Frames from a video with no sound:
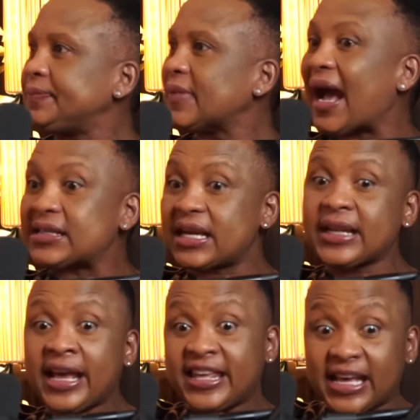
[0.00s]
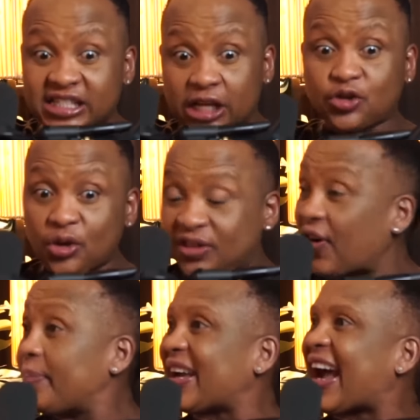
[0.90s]
I said, here's the truth
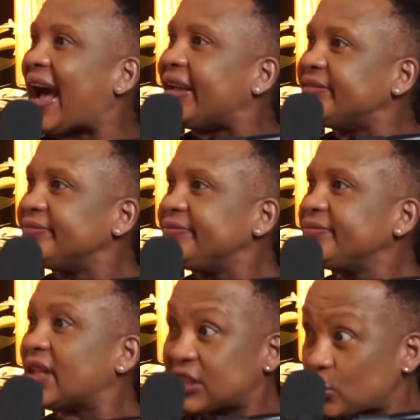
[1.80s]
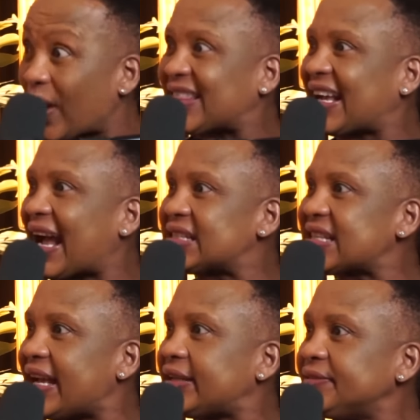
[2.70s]
from the guy. This is what the guy said.